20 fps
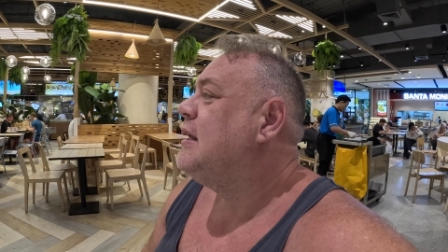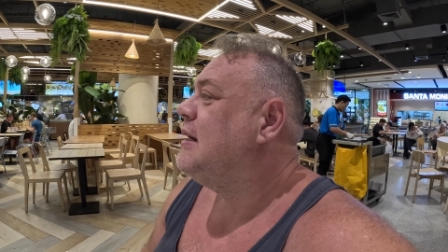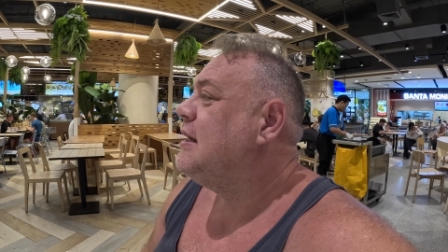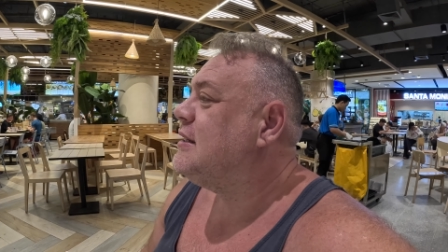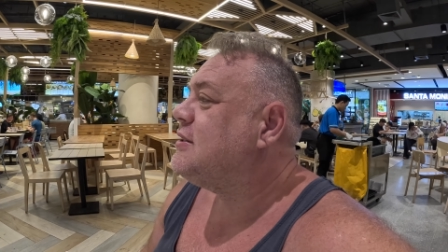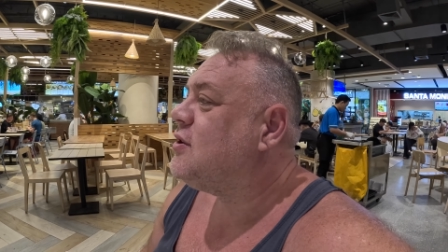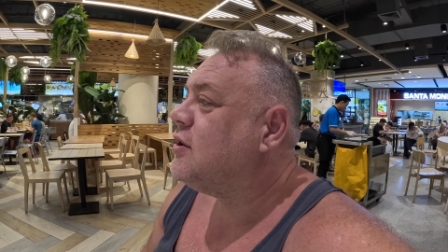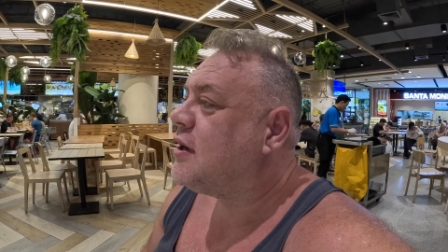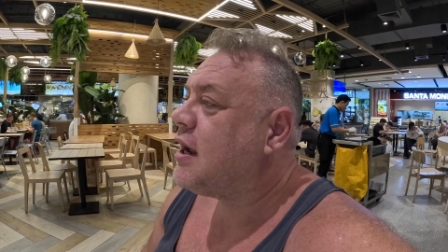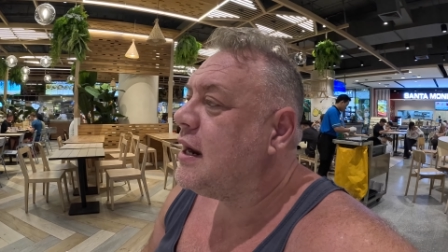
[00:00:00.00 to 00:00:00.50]

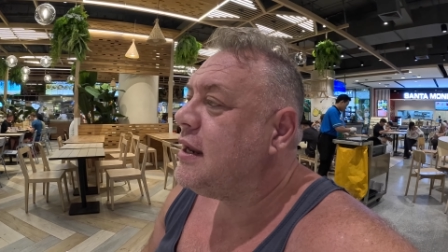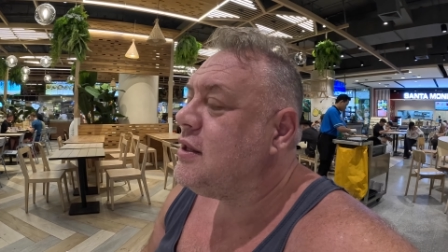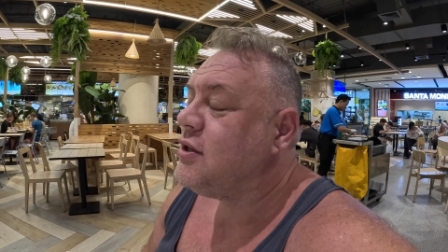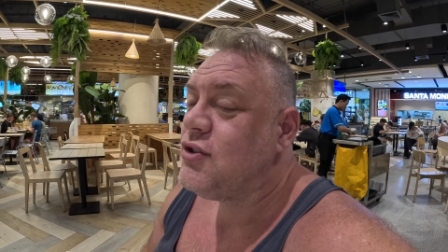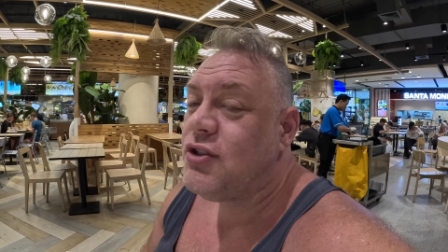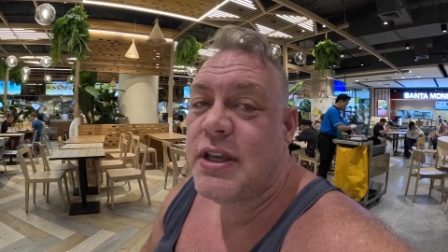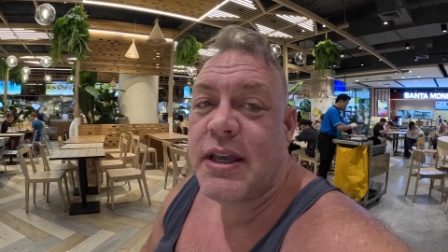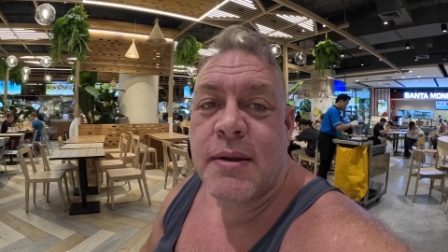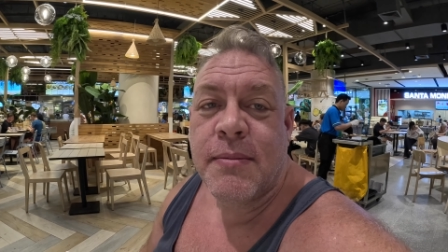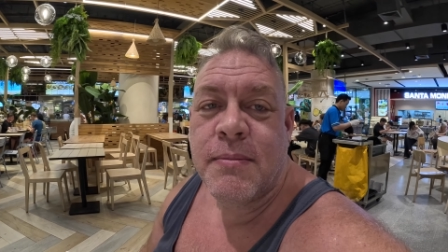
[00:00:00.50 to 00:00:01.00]
let's not go to the
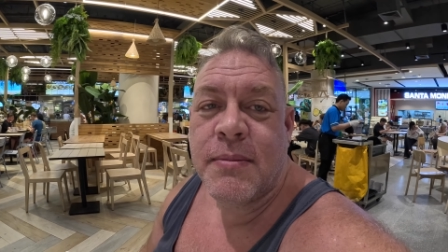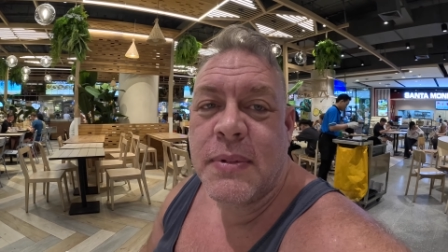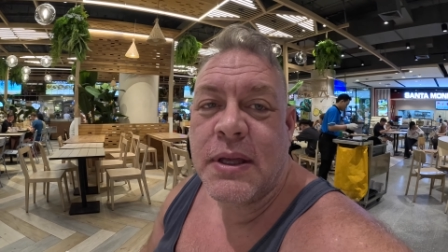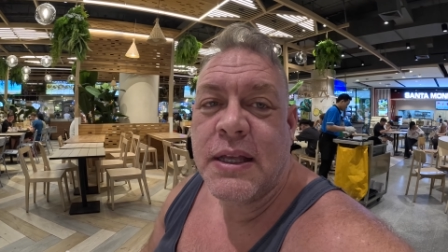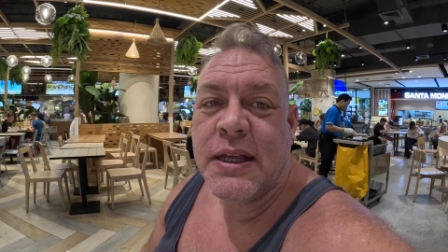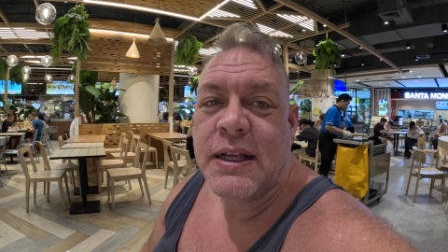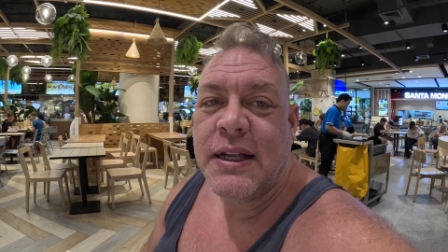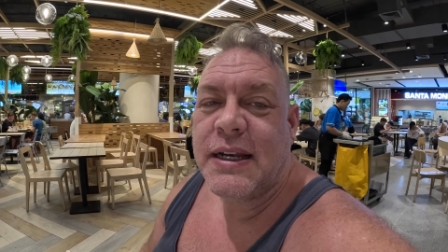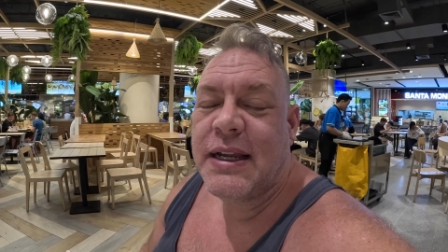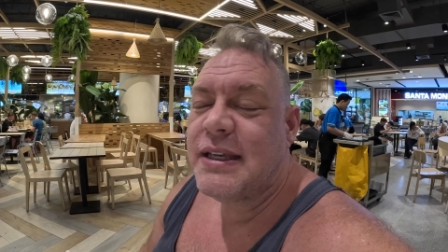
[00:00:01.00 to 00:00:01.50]
gym,
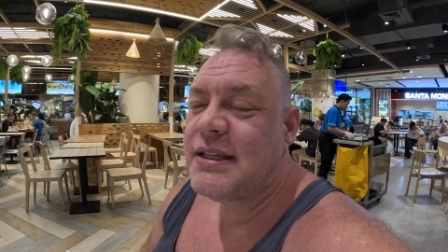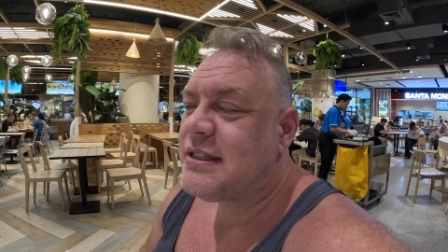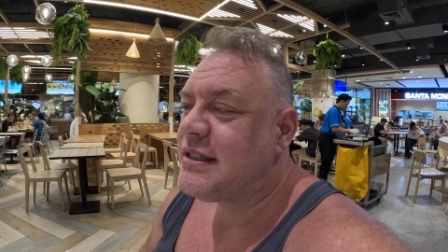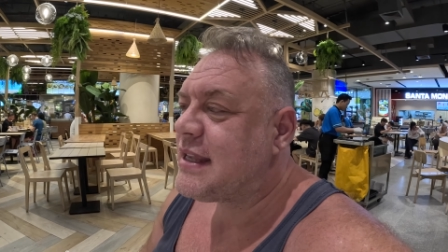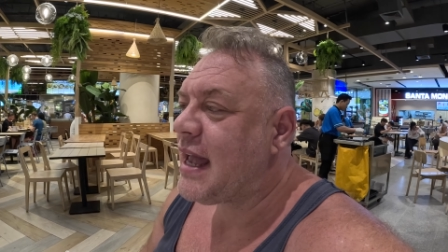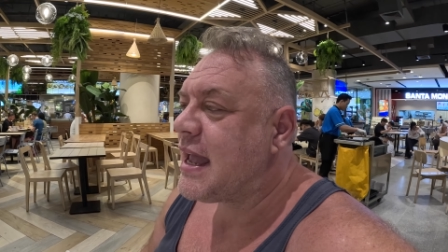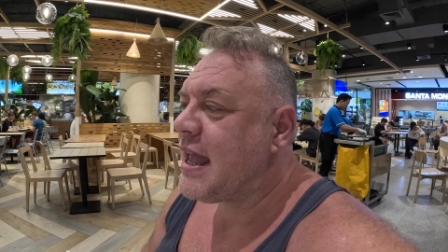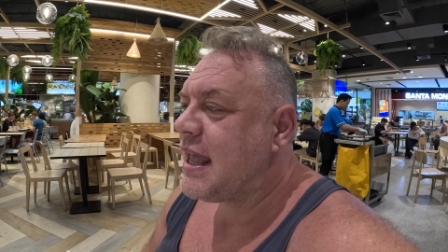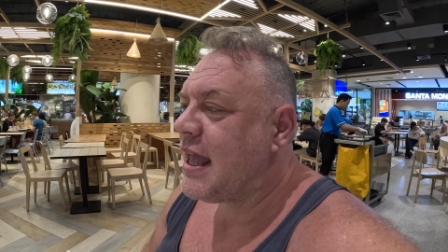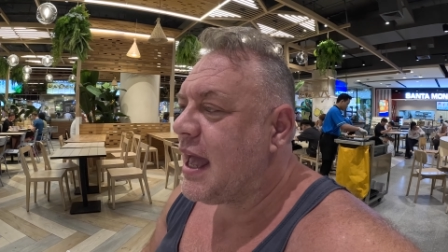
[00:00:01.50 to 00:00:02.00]
let's
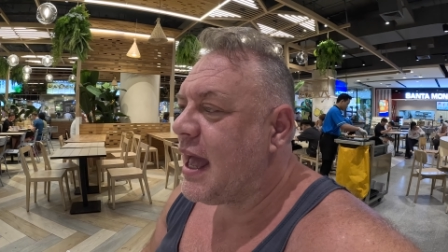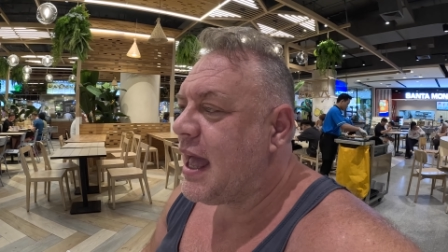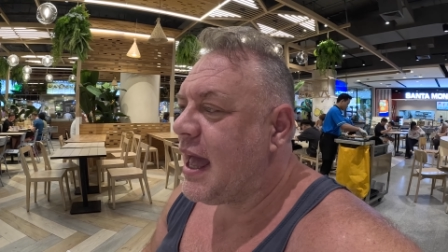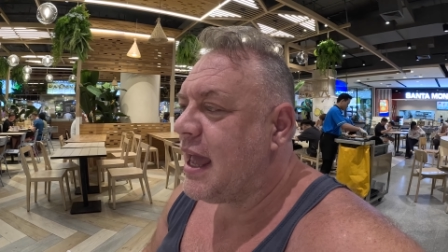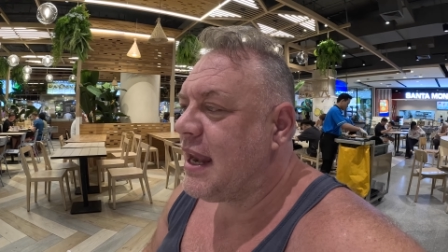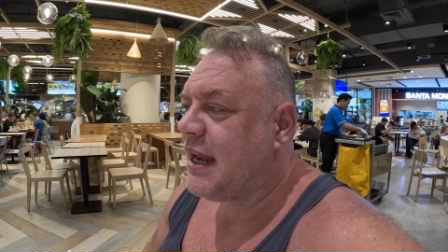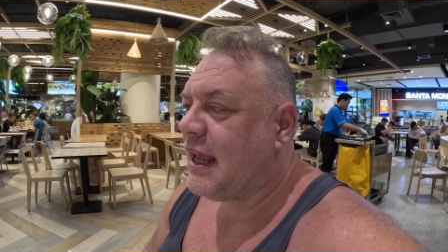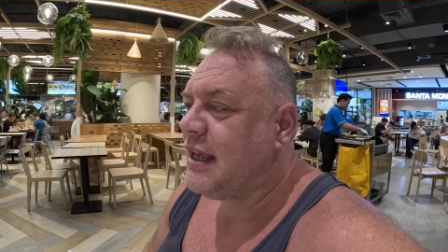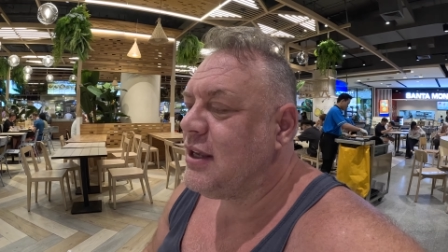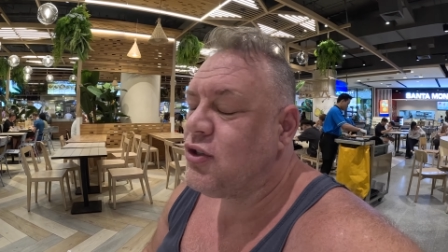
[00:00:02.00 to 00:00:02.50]
stay
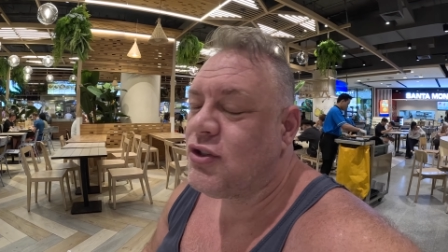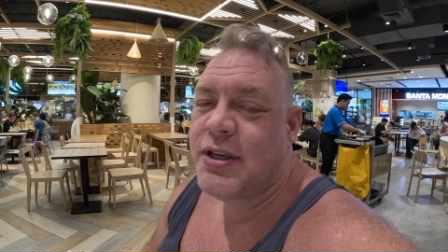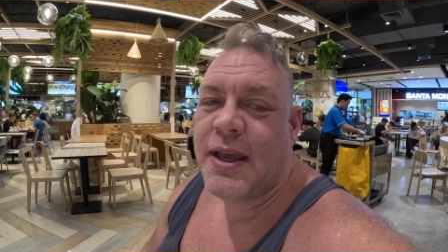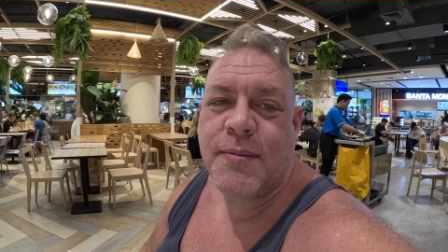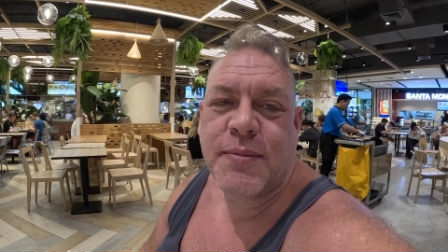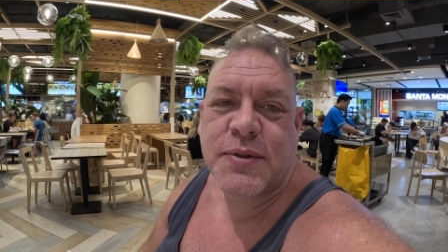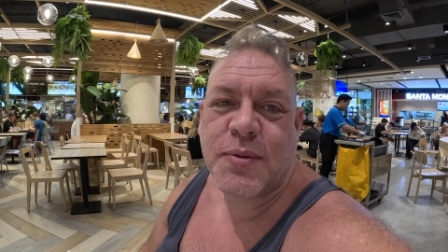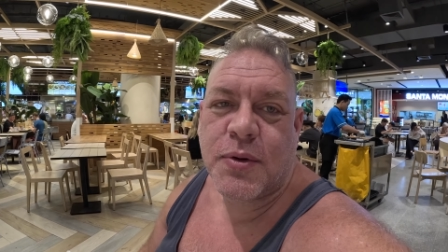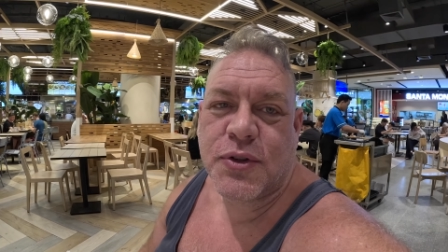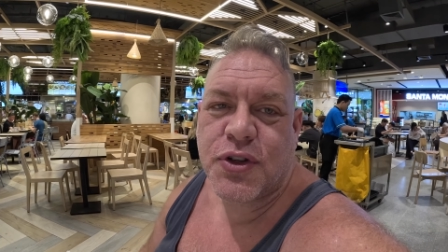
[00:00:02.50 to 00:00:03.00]
and eat
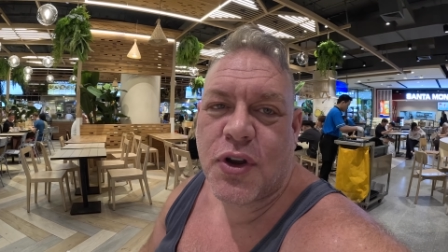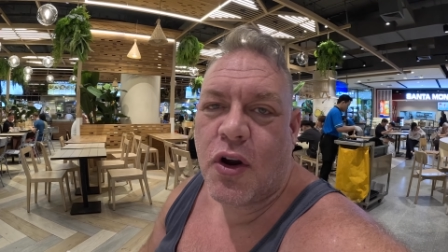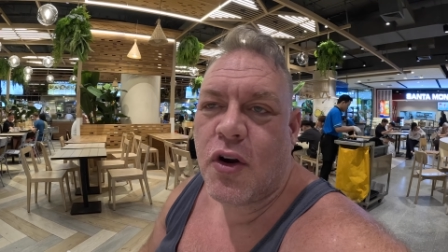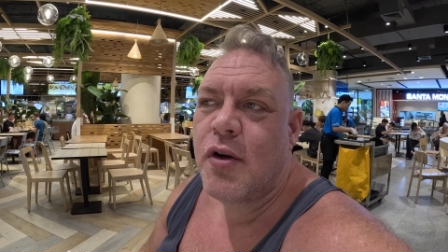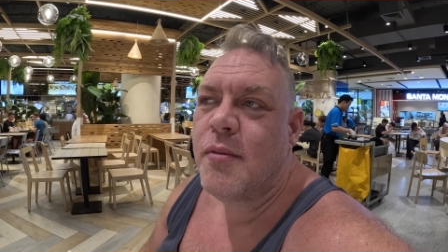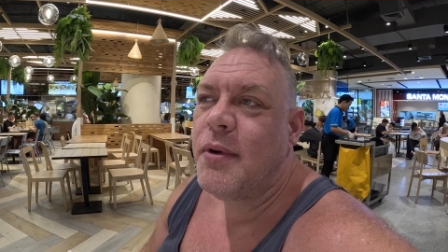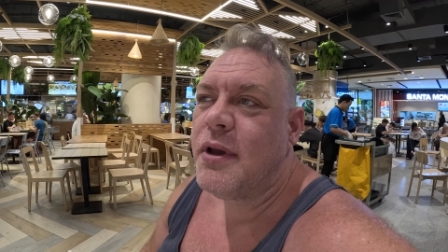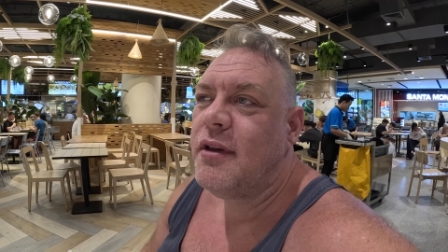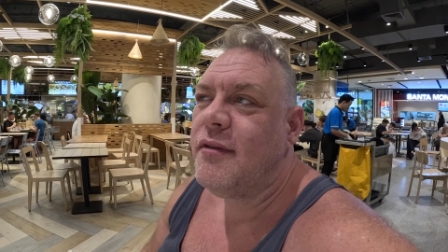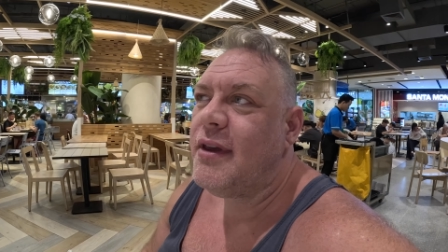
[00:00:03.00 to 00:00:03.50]
chips, and watch a
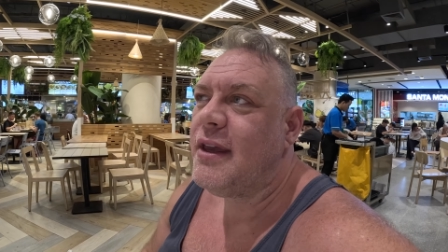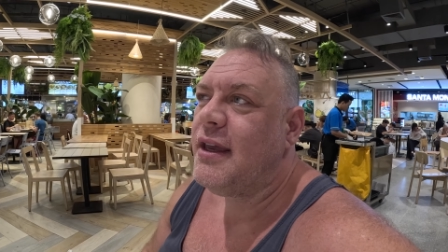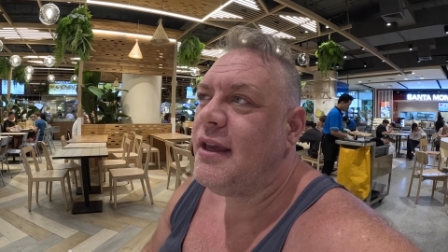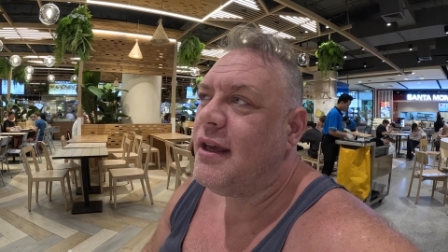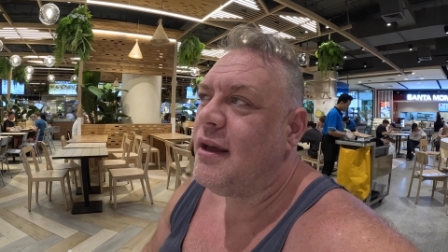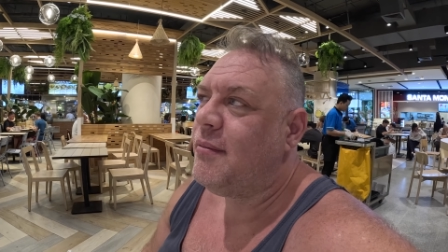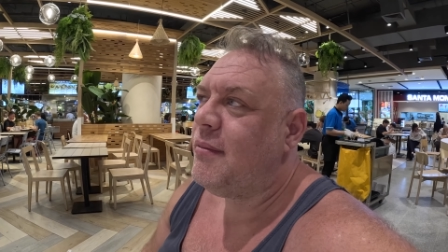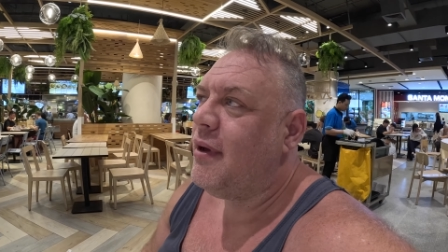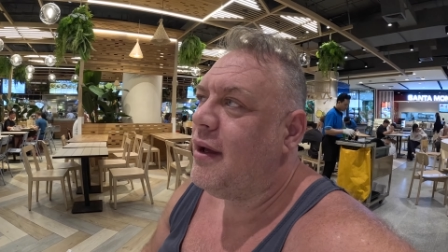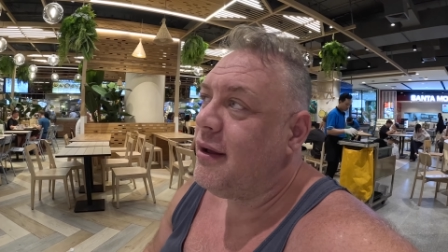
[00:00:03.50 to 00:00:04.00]
horror
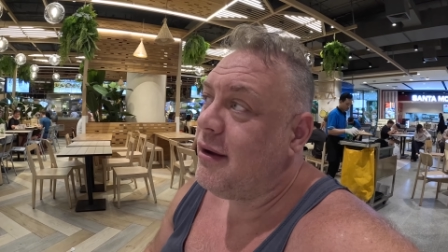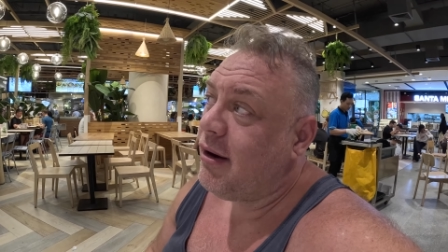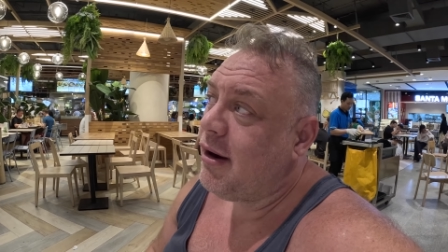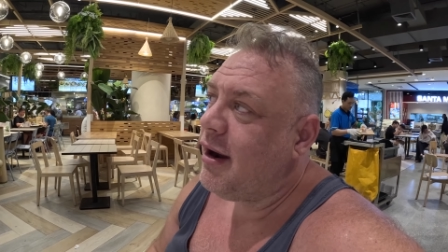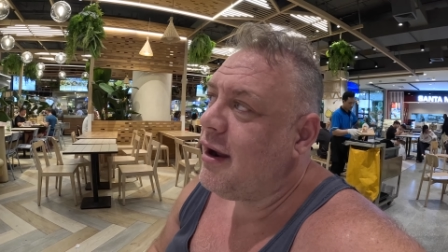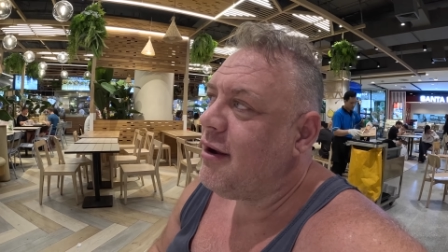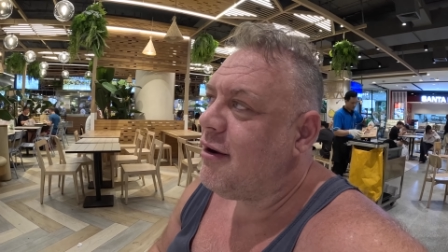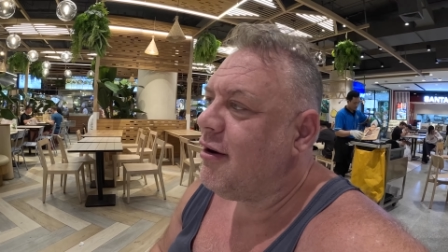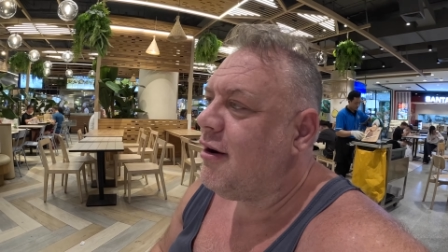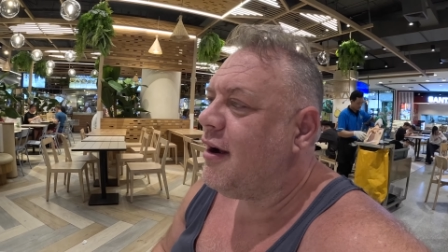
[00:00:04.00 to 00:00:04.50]
movie. I'm like,
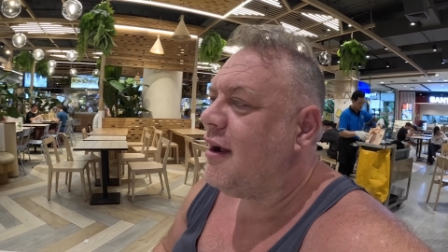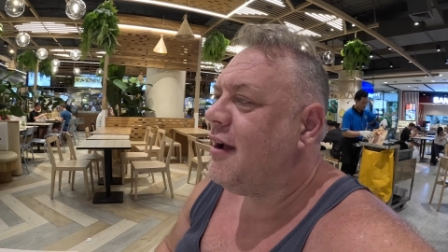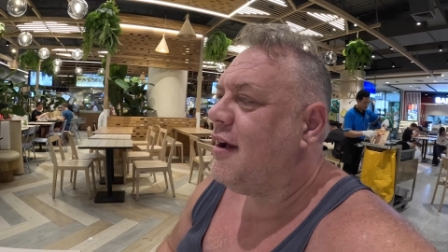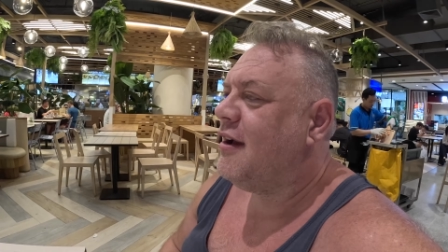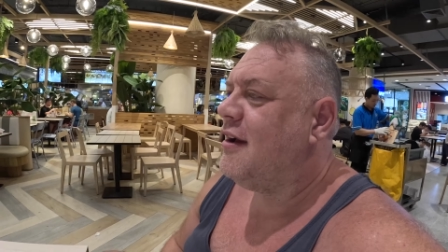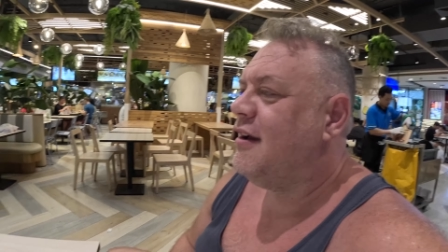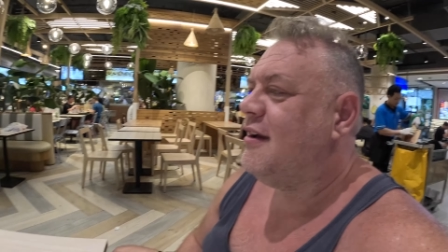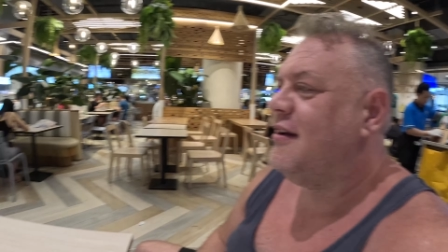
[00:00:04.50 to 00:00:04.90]
all right, all right.